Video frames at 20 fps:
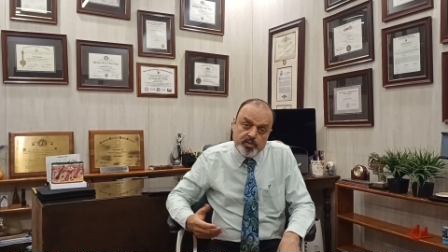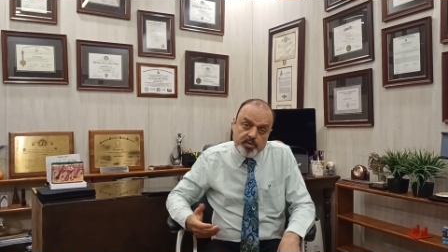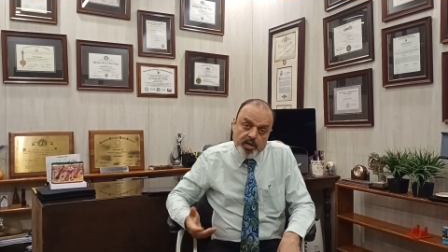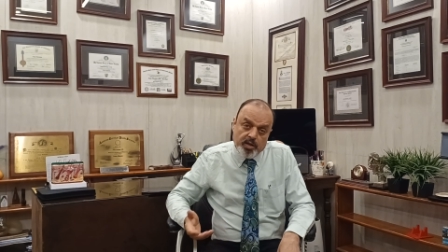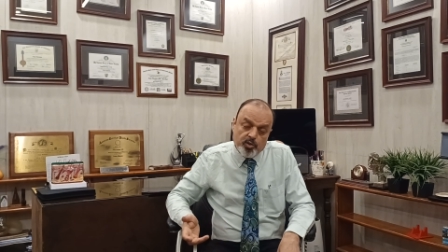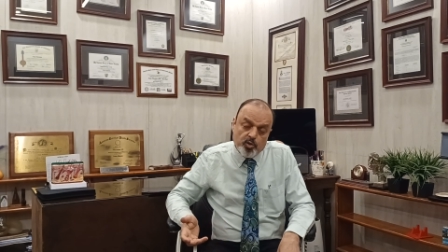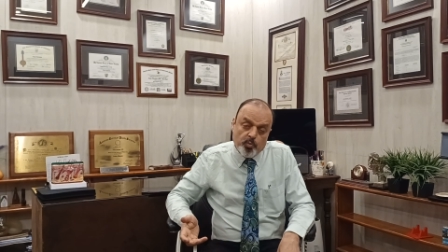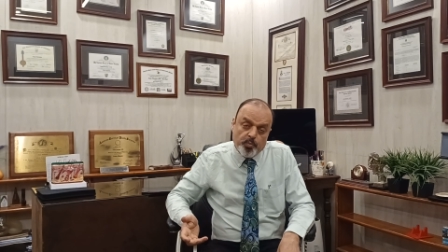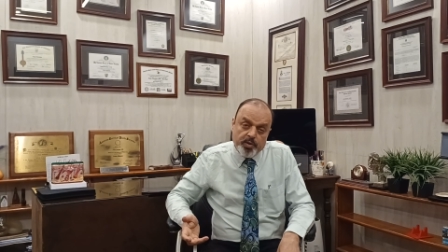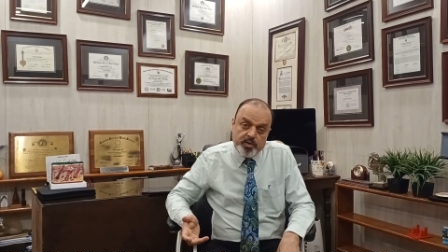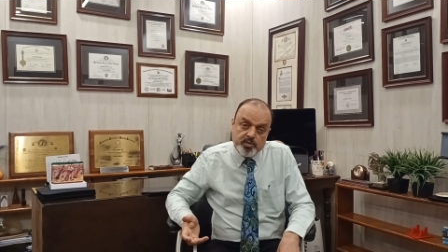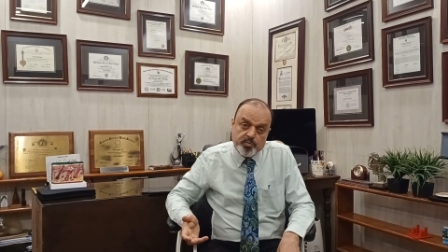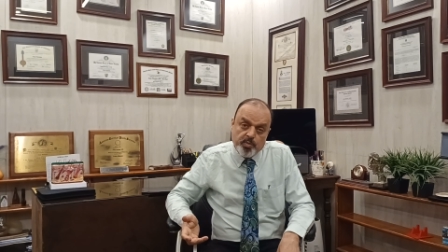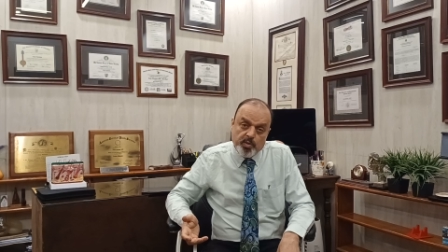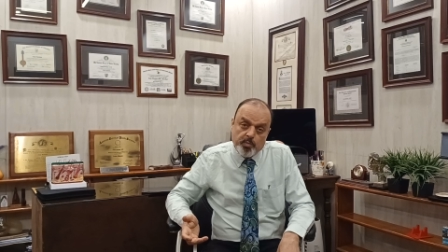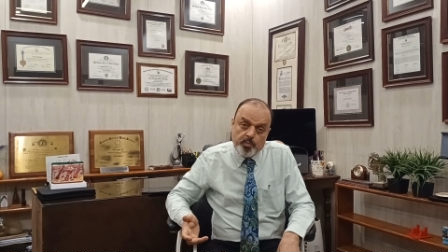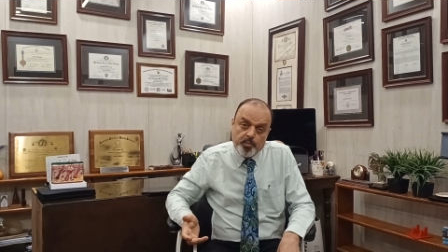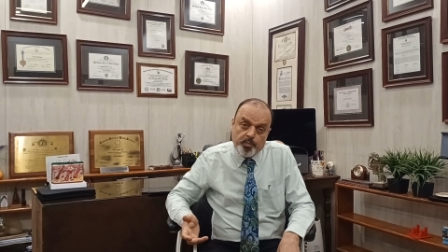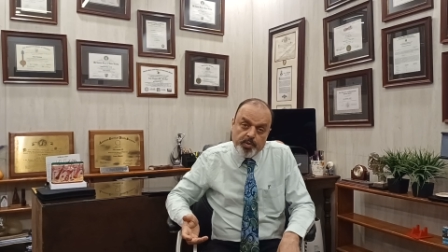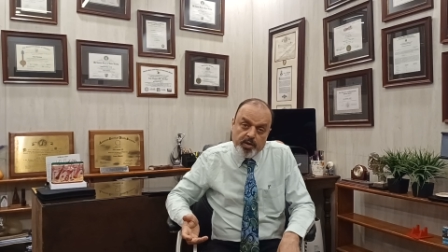
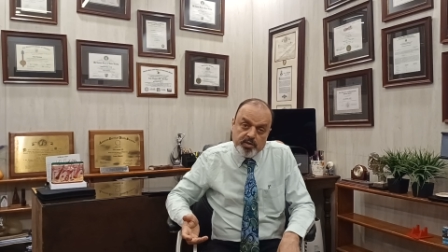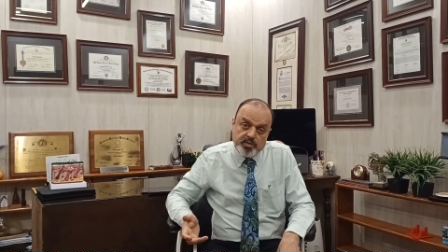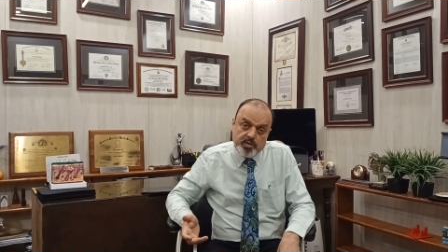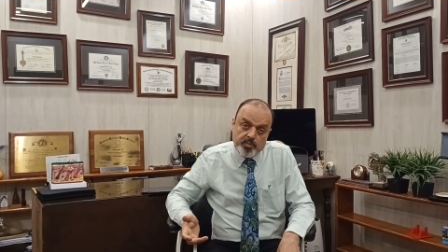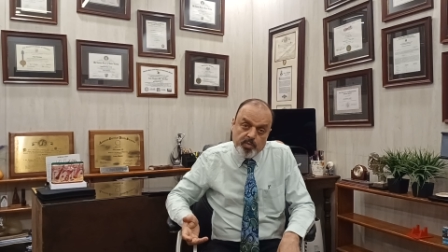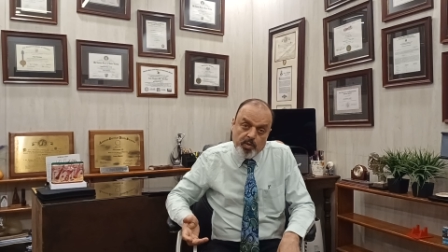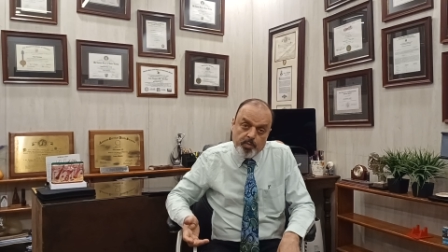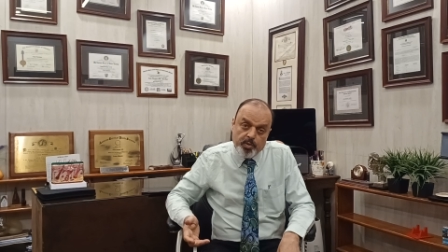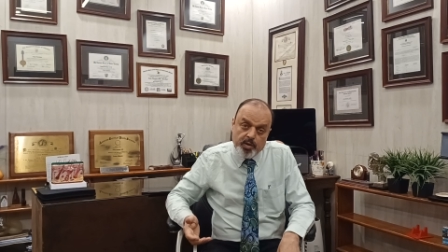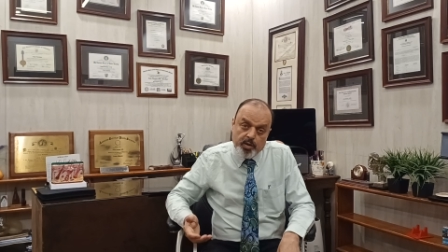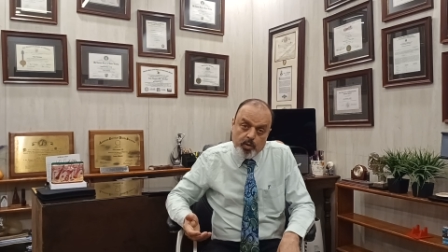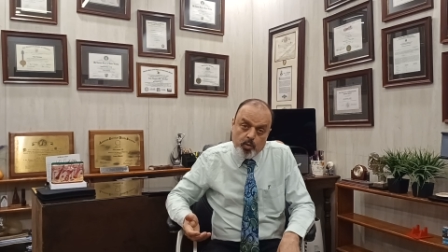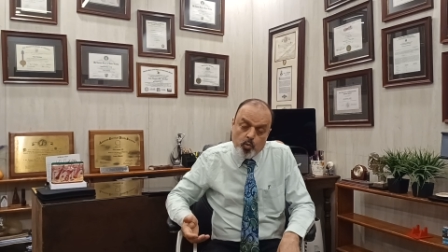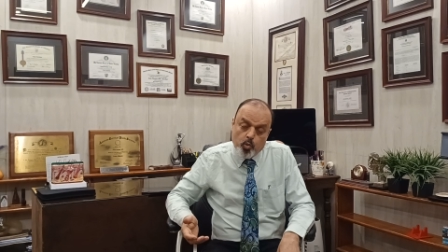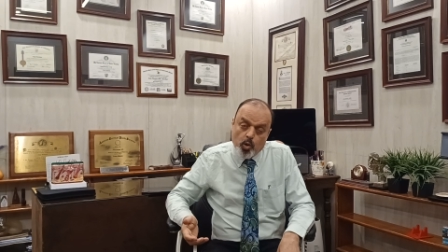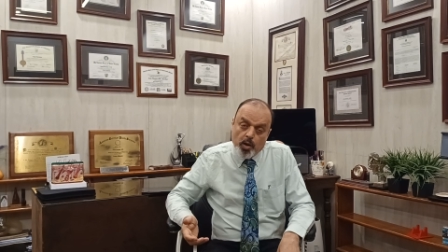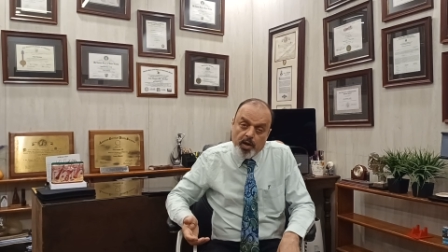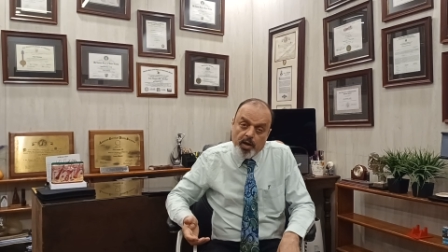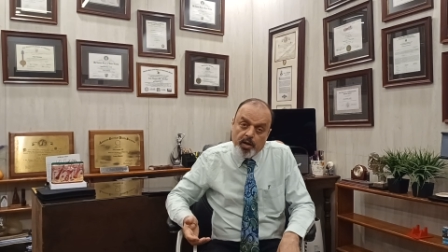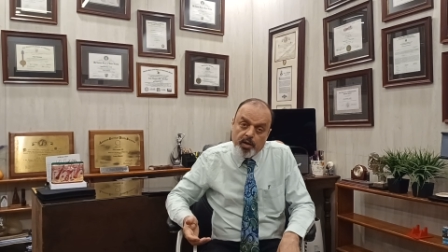canthopexy may be
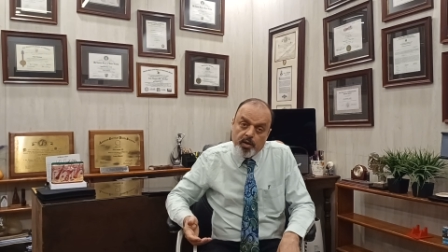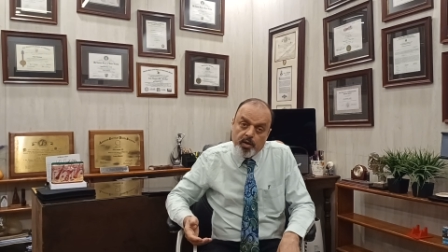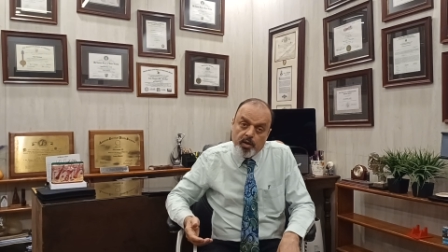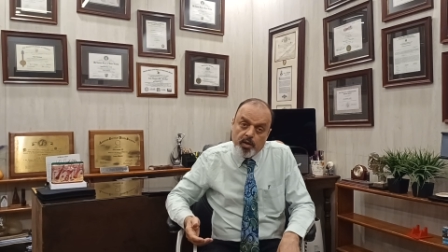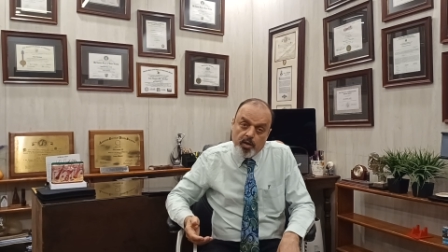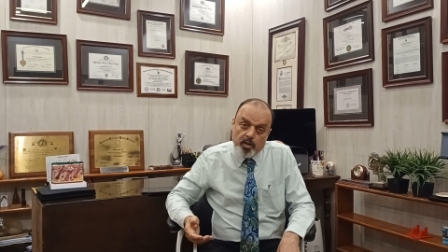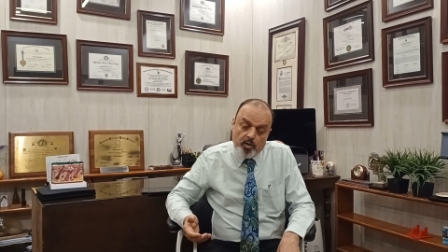required